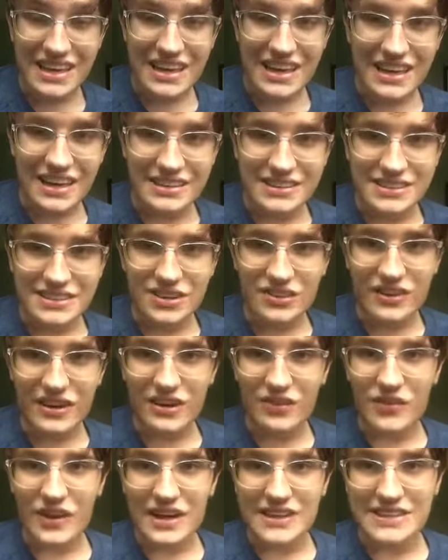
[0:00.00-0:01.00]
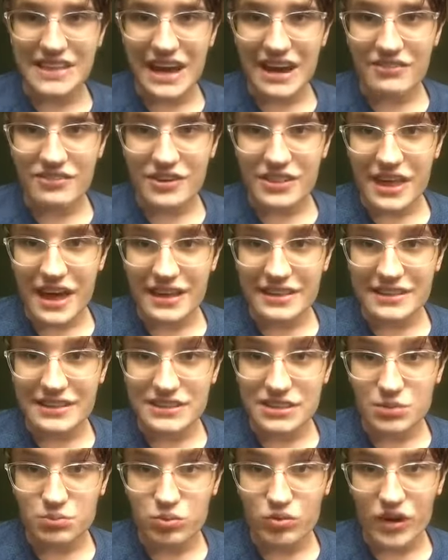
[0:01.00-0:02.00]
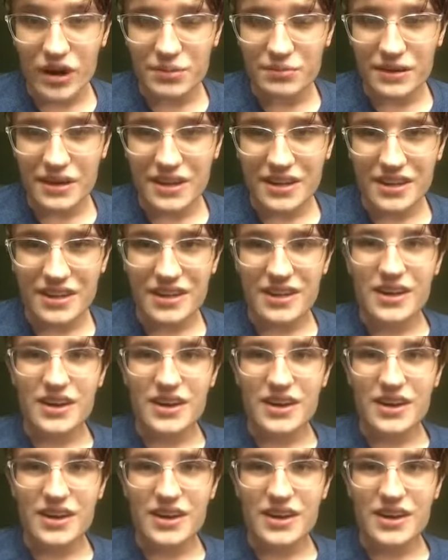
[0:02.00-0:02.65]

And so, anyways, after that disappointment,